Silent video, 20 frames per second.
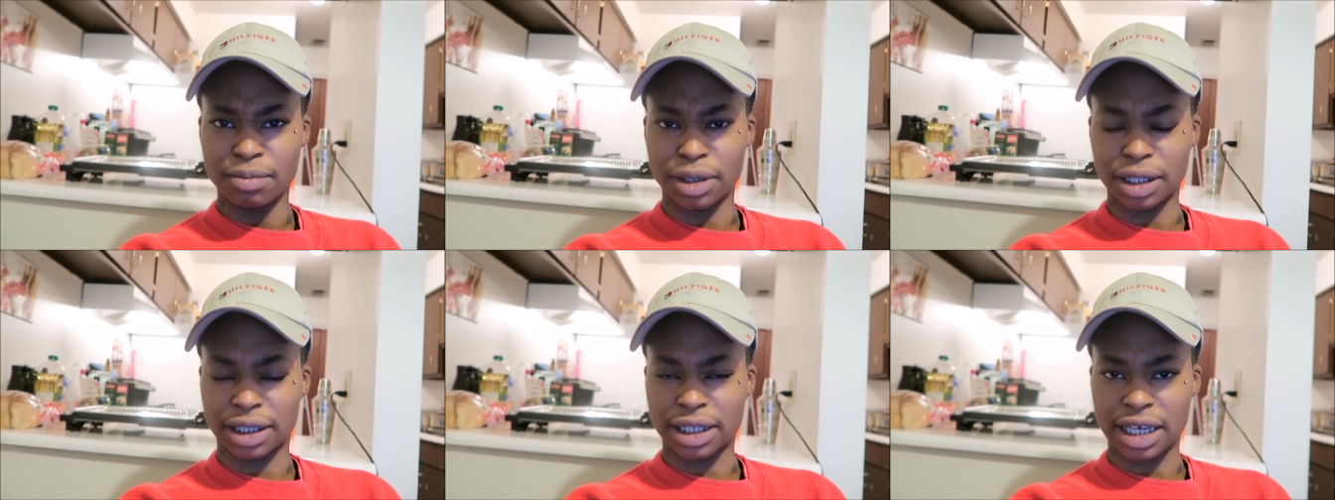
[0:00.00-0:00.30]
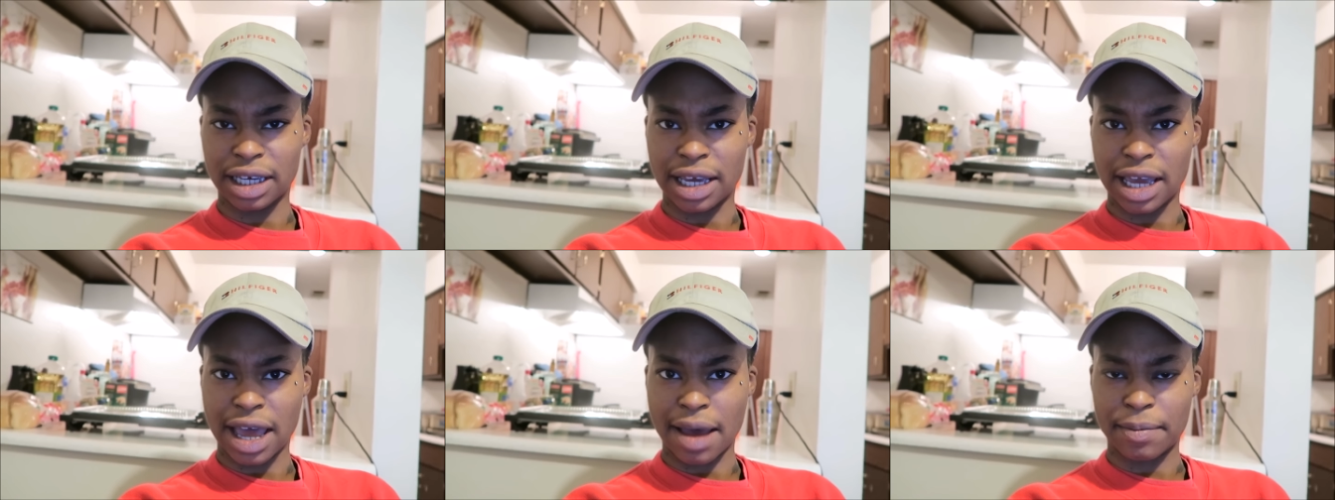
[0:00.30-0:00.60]
But
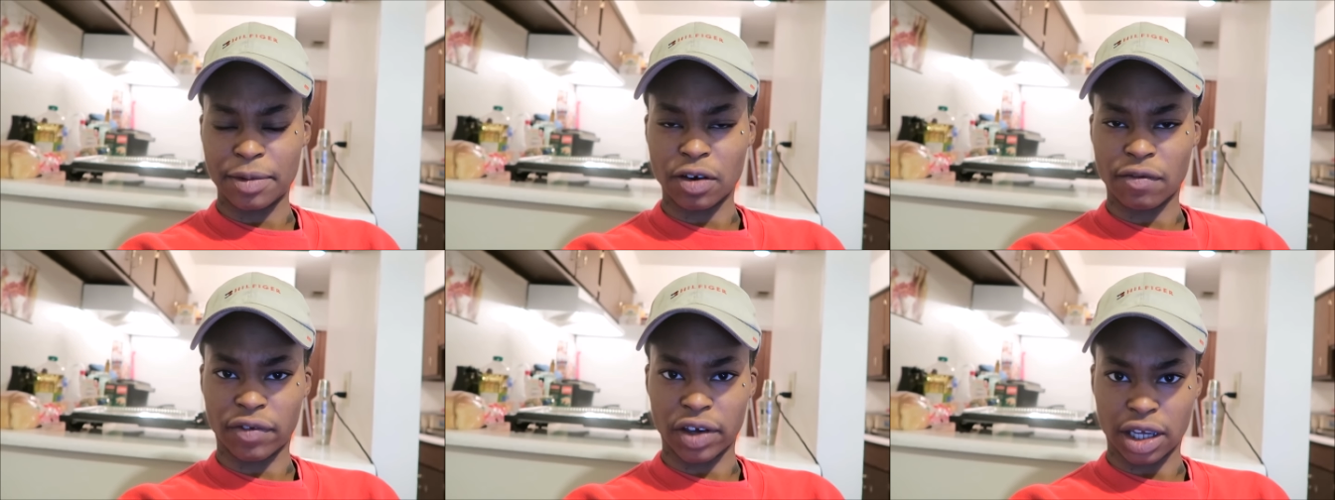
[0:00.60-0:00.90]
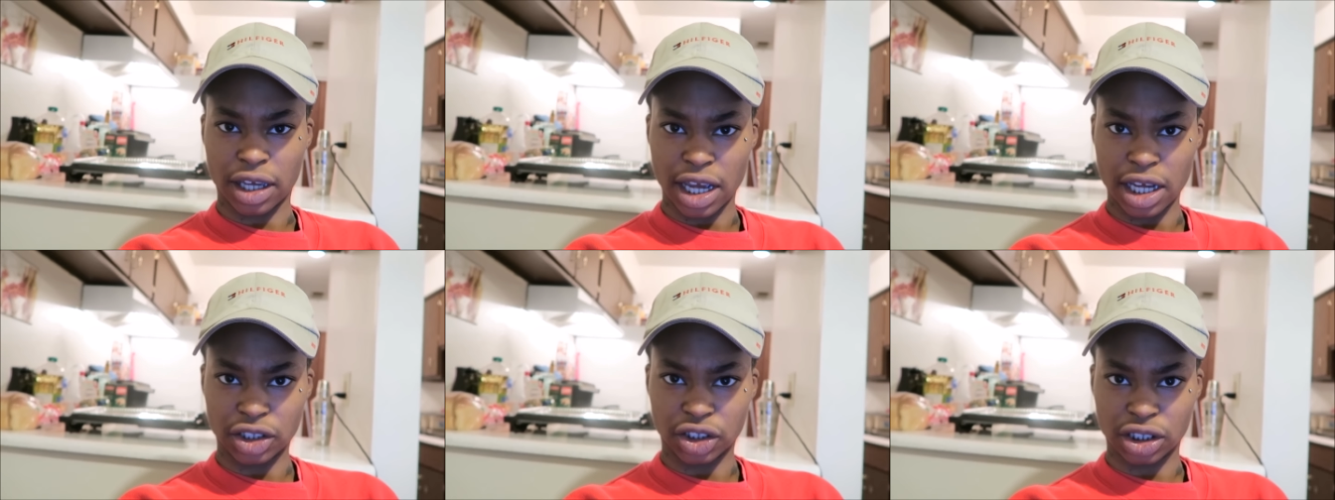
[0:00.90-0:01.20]
they had me on
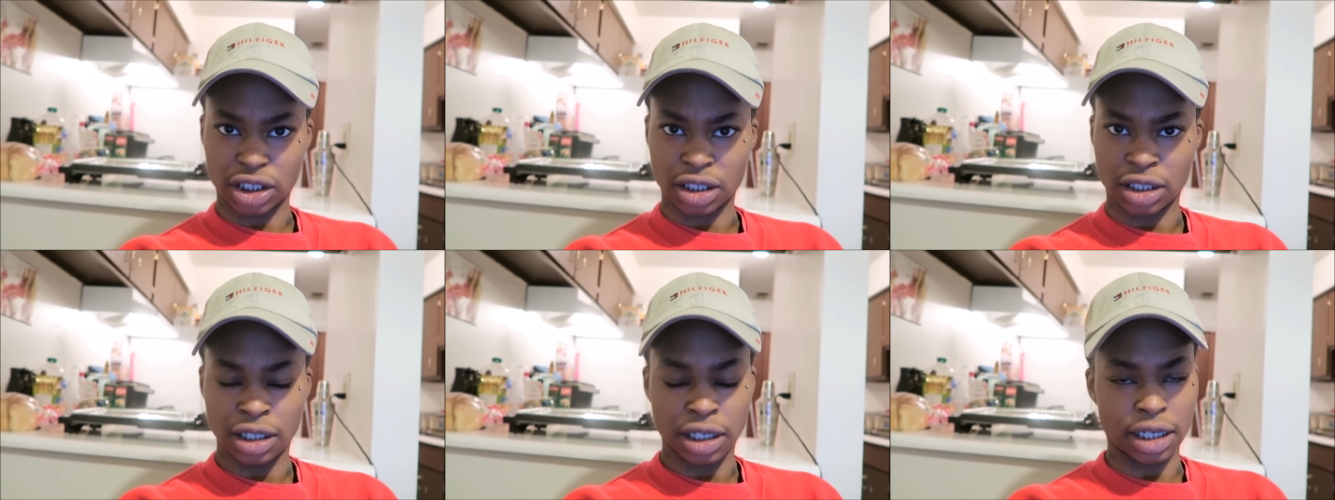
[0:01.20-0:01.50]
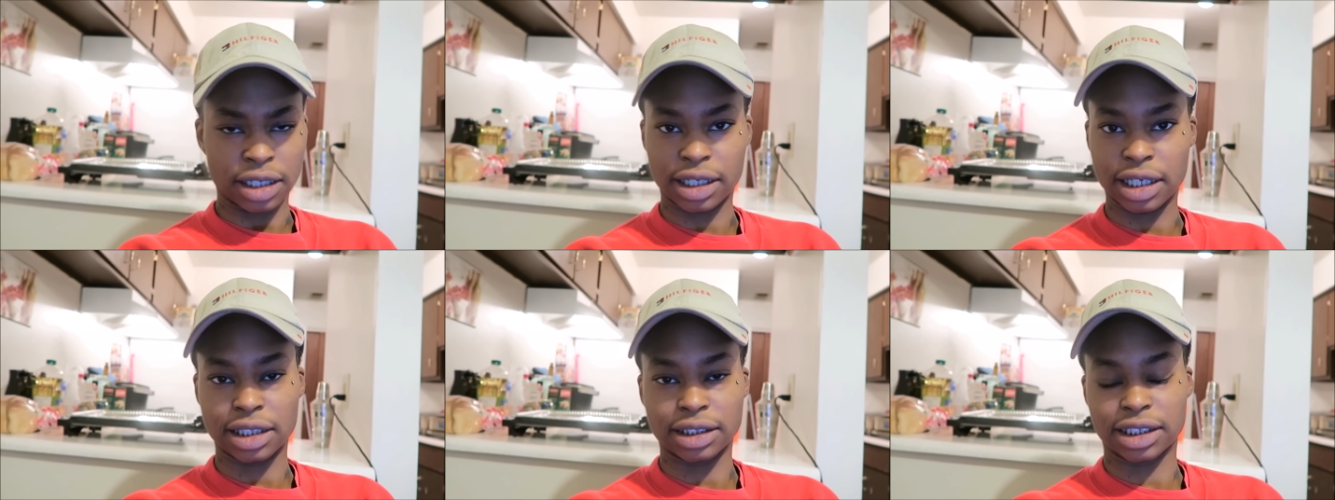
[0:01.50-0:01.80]
vacation
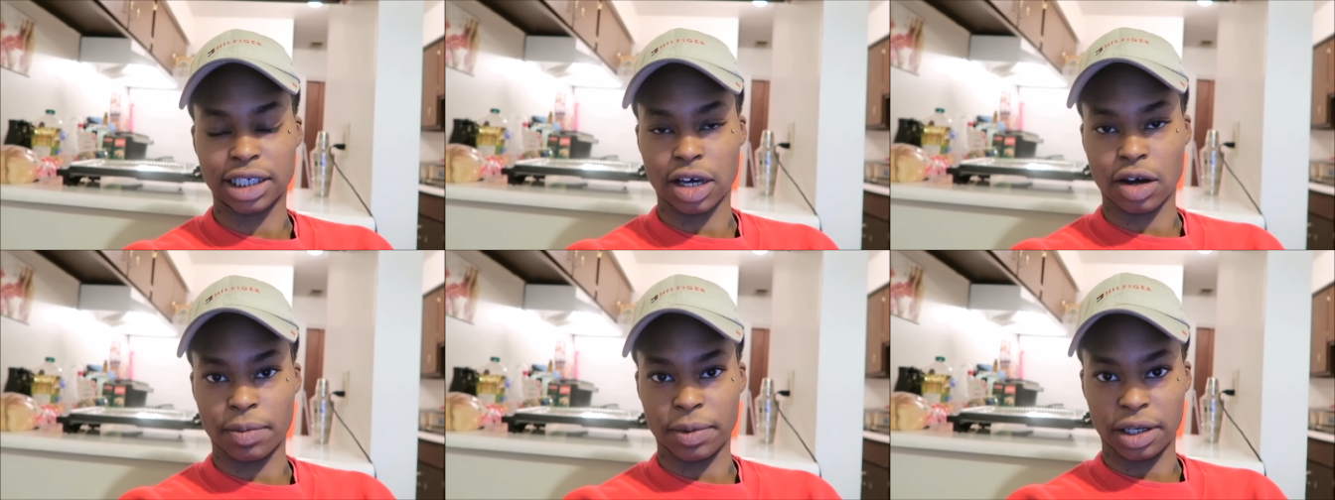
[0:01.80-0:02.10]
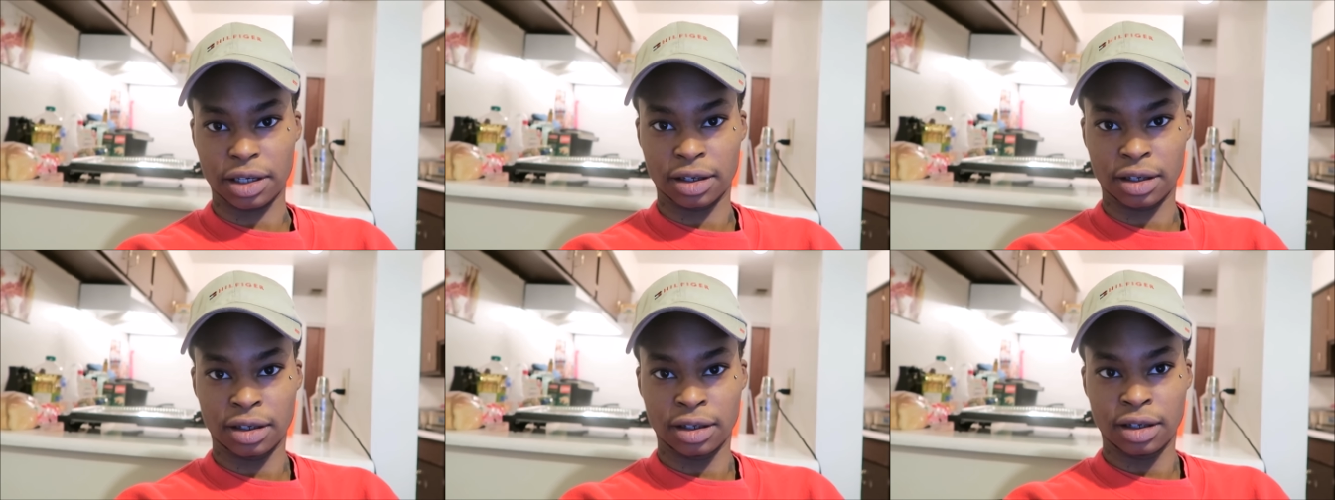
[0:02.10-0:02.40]
and didn't tell
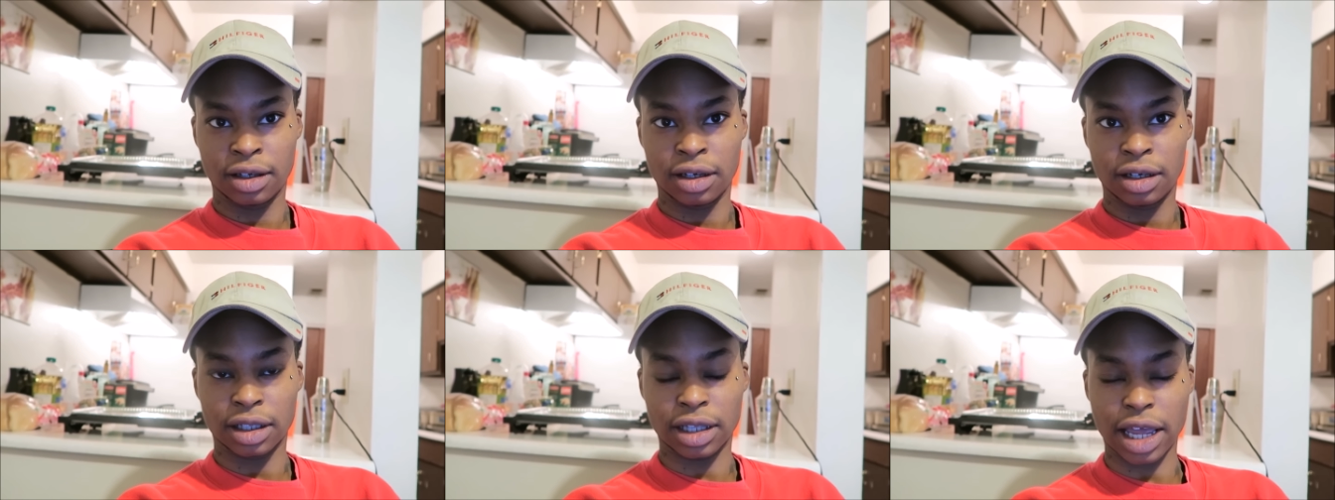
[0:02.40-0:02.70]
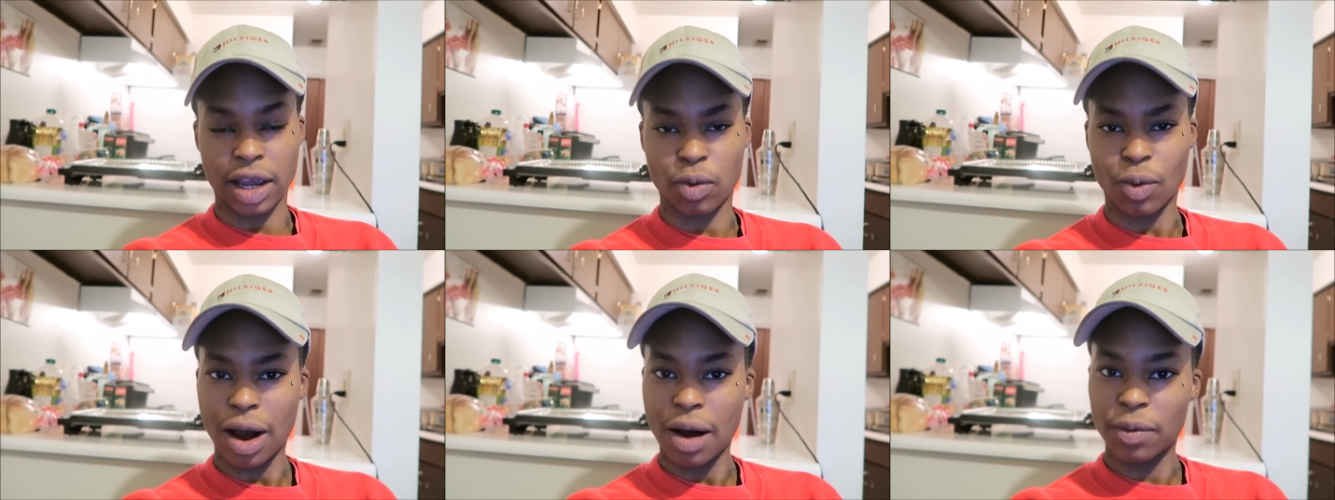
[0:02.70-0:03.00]
me.
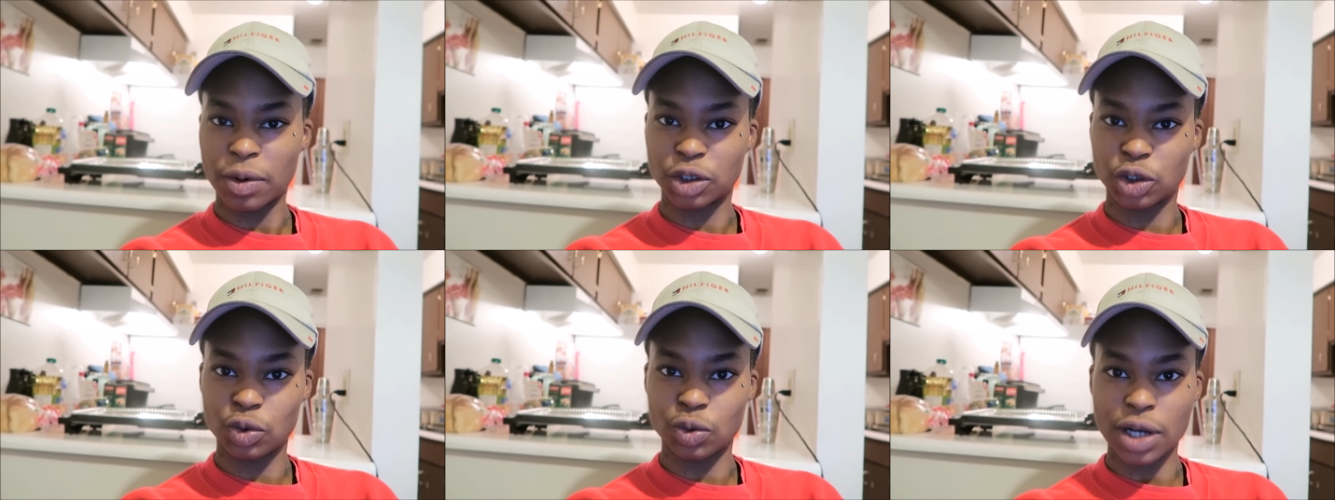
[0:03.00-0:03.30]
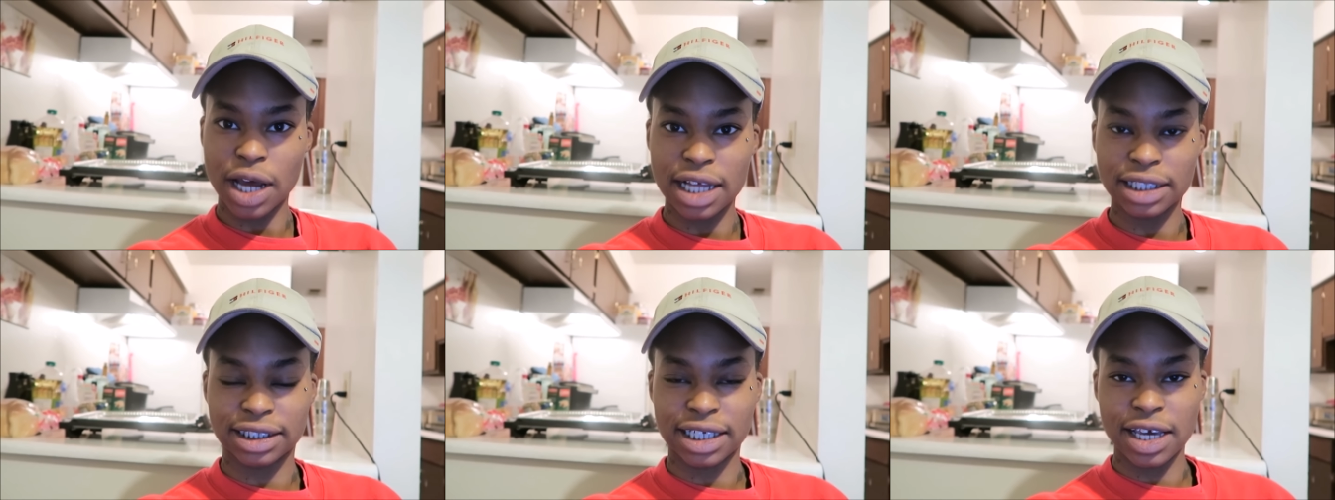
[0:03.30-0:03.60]
Like, why would
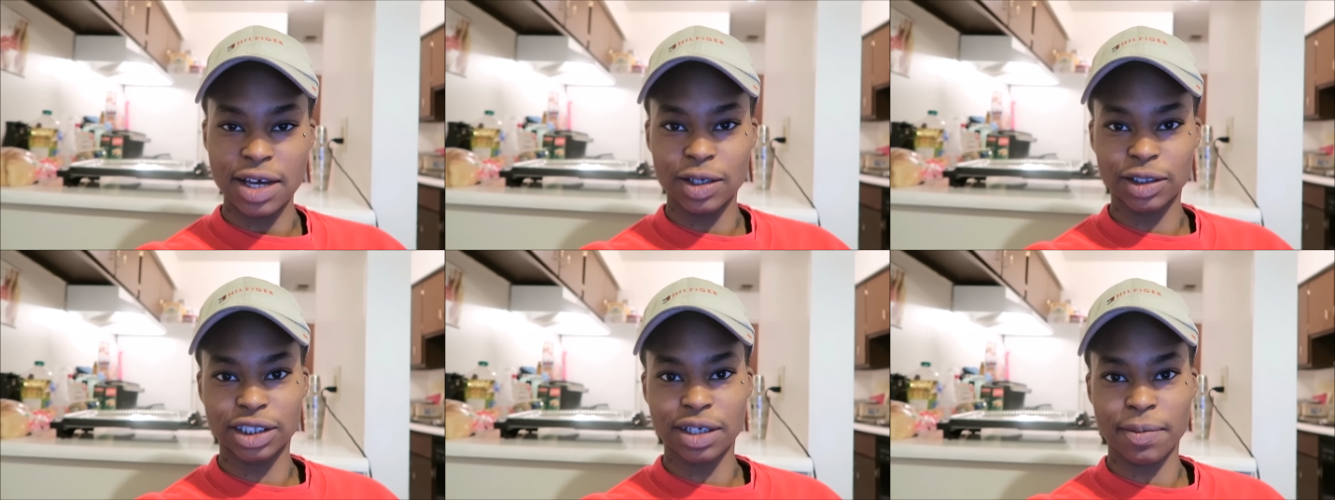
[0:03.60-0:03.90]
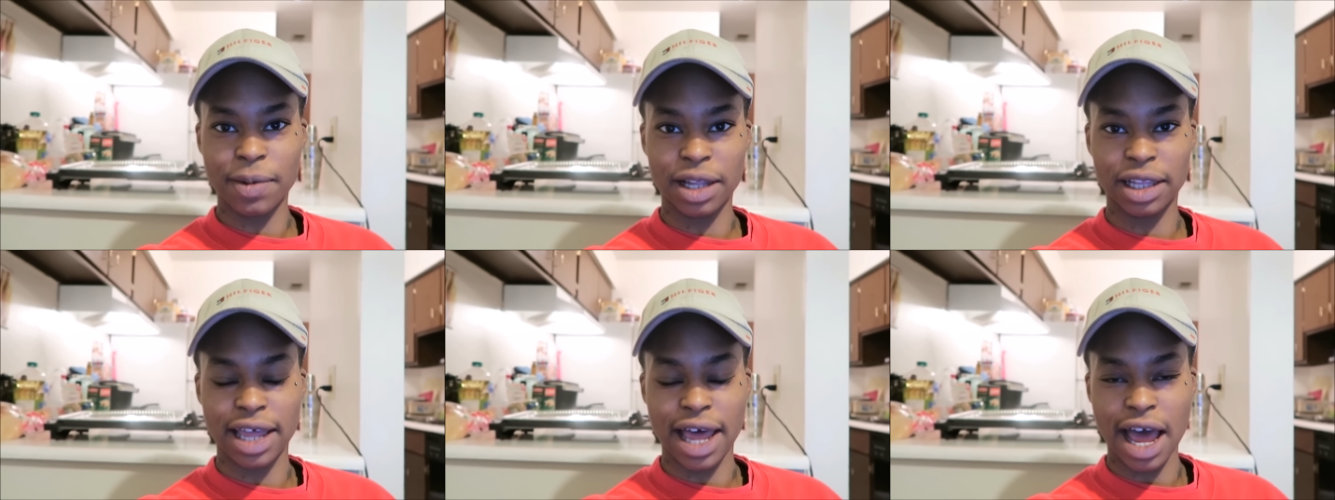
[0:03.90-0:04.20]
you not tell somebody?